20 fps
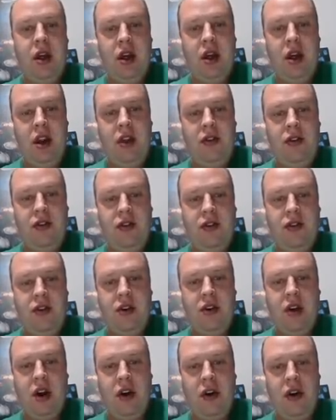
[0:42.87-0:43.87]
It is
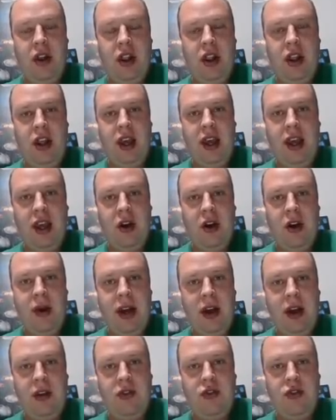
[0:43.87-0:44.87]
currently
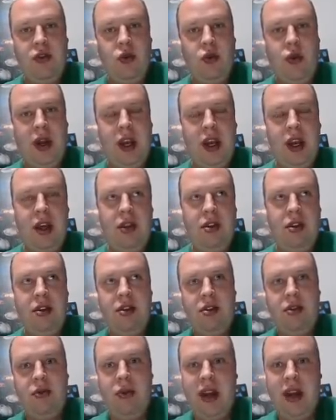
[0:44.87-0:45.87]
around
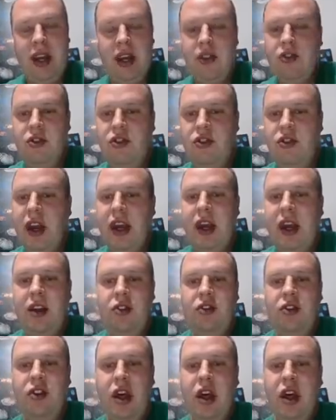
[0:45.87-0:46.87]
23 and
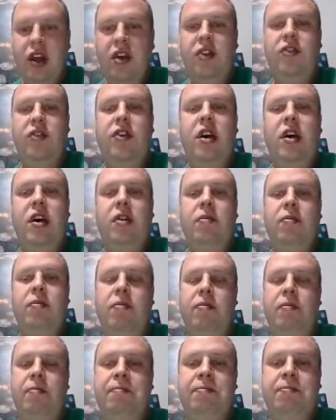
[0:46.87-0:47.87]
change, so
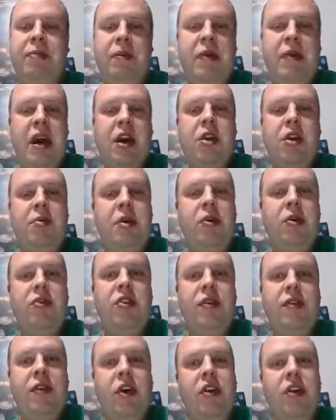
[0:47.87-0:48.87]
I'm not going to be
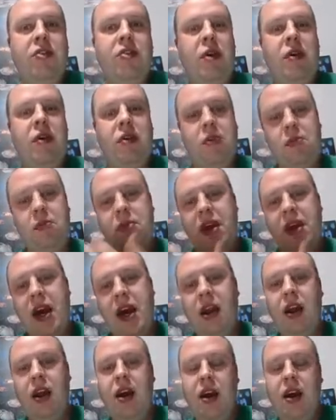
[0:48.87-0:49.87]
receiving all this premium
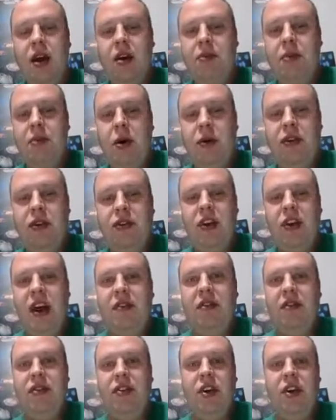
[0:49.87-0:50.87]
yet, but we still
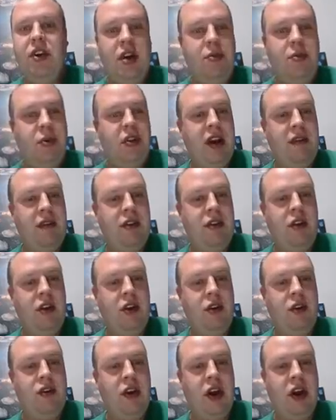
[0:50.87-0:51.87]
have until April 9th to
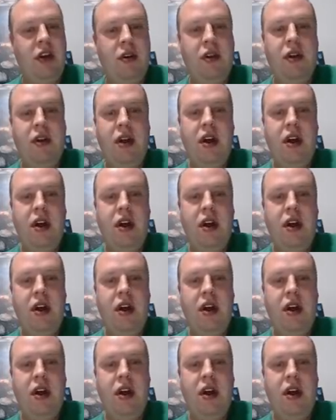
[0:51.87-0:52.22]
do so.